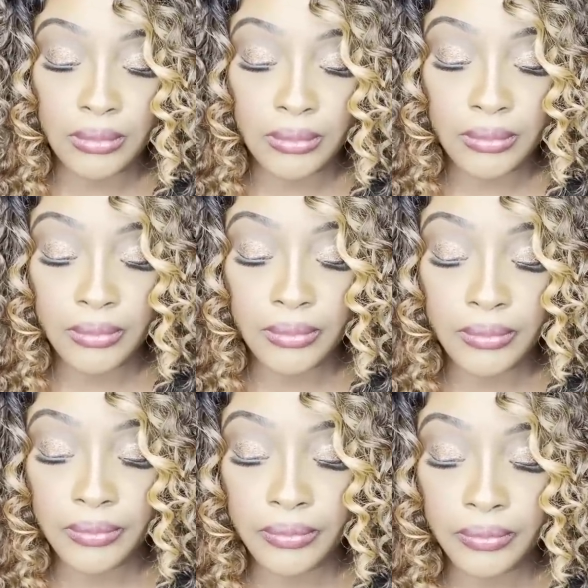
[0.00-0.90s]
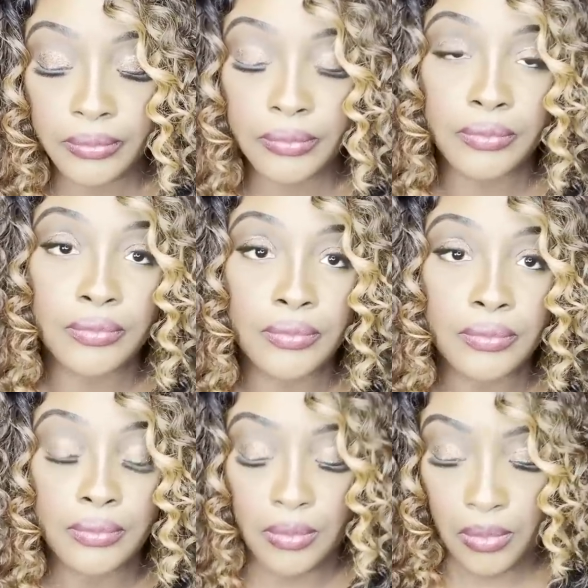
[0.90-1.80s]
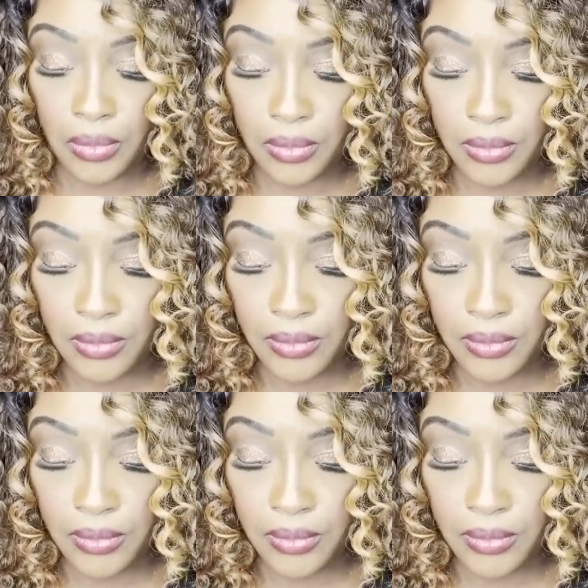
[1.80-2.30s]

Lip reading: Nobody speaks.